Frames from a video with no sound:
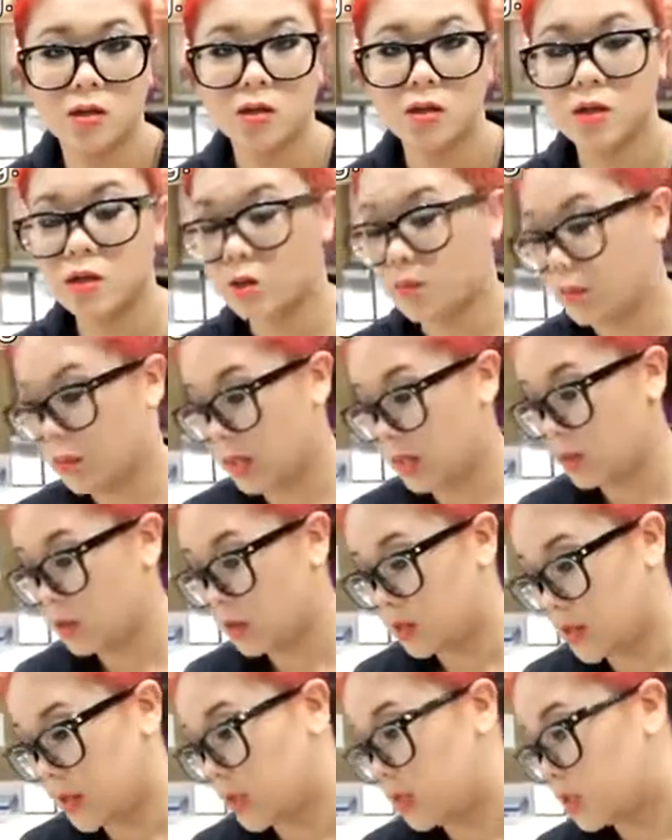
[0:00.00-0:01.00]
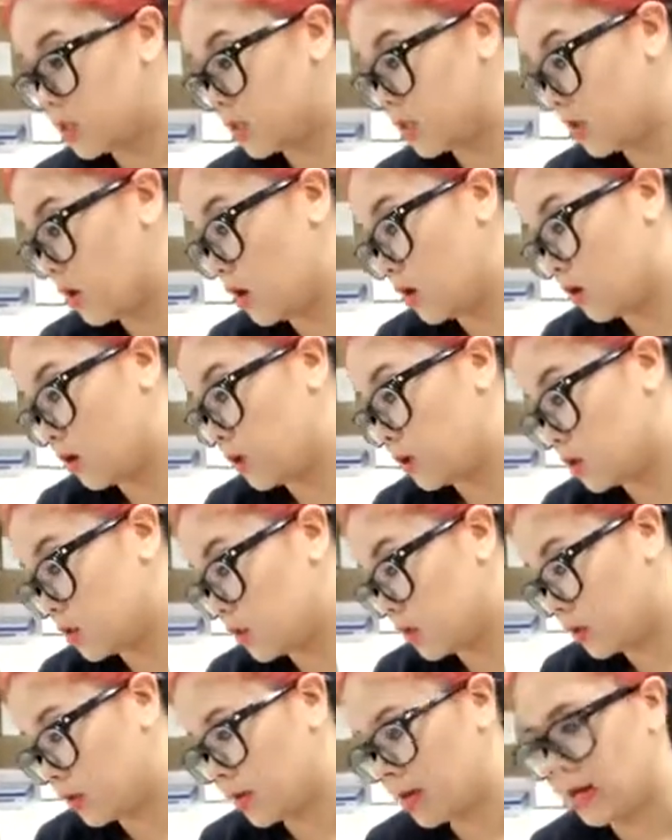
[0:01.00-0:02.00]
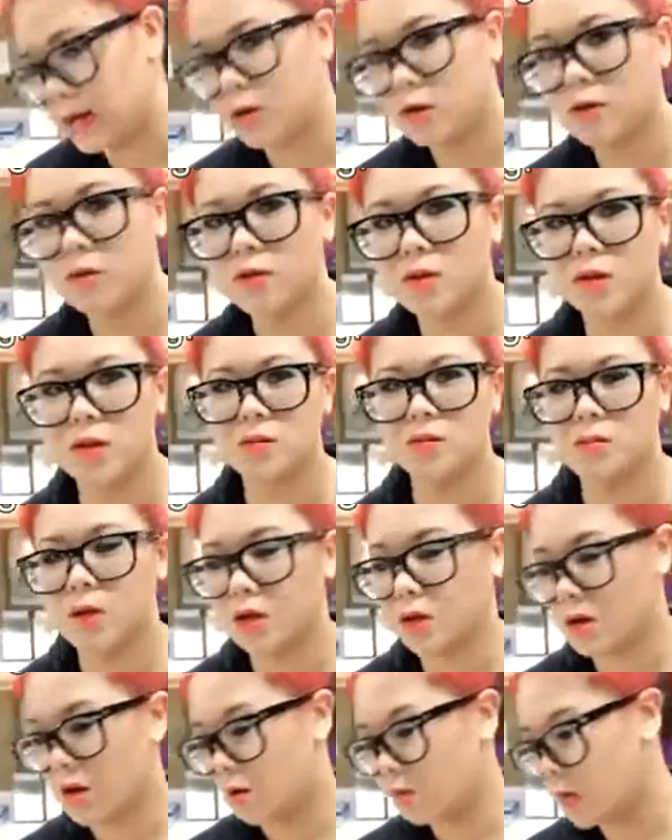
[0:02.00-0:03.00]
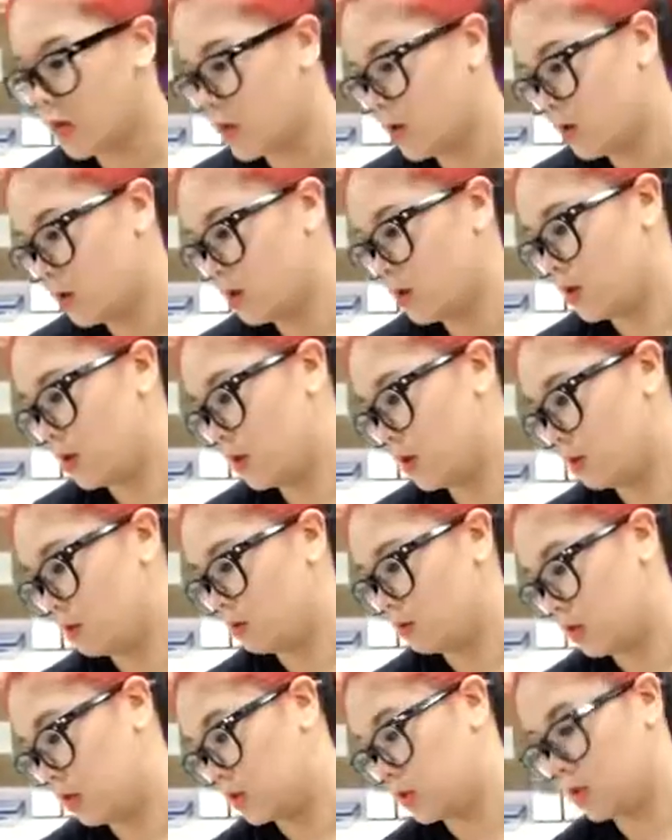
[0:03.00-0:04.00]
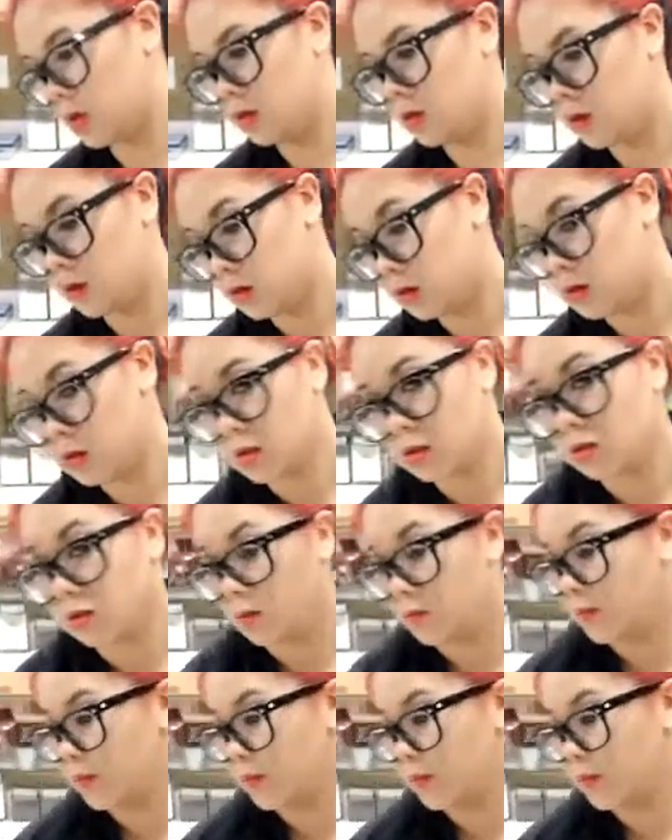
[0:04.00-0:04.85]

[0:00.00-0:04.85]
You know, but the taste is there. It's good. And I don't even like nutmeg, and it's in there and it's good.